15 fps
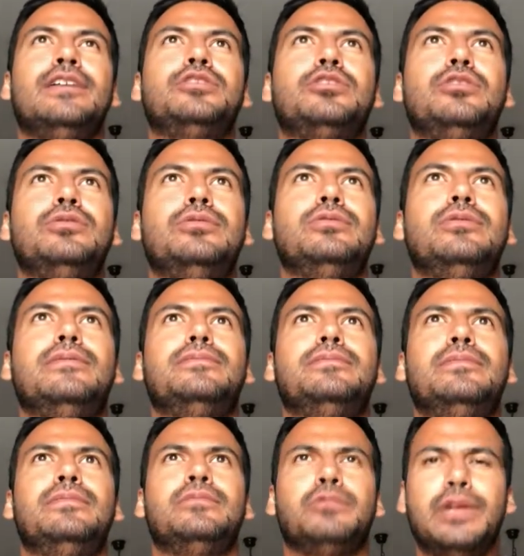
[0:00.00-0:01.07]
to
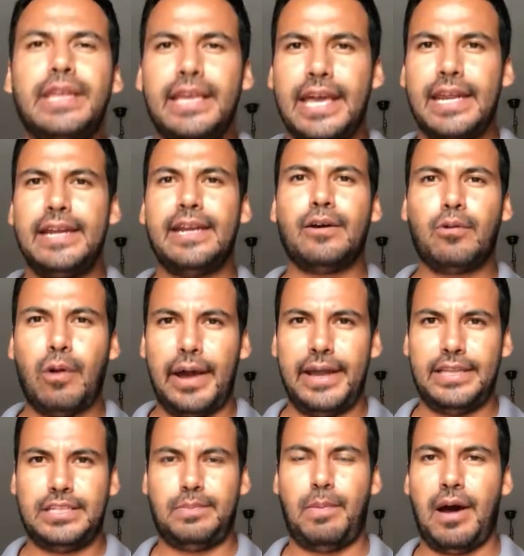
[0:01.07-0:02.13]
really get in a
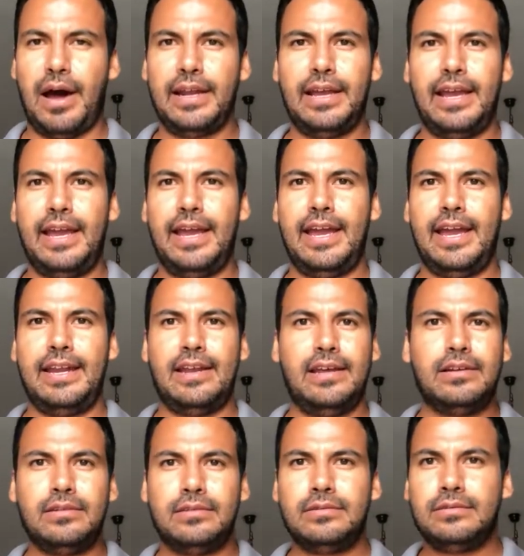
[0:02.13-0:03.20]
quiet spot and
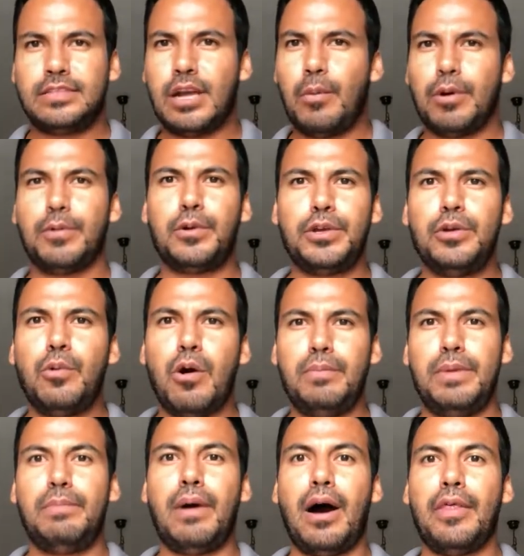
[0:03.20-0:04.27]
somewhere where you
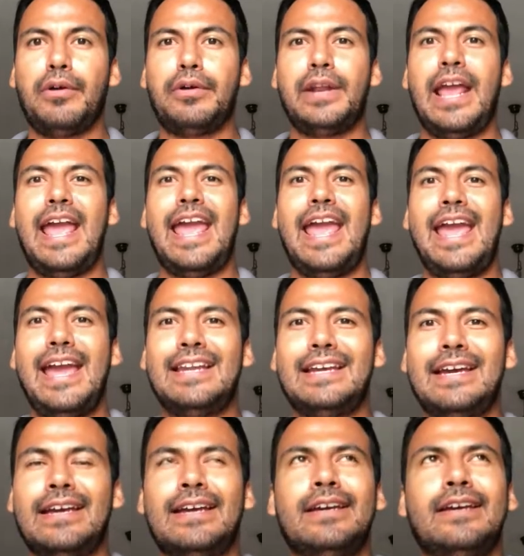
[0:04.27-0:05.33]
won't be bothered, and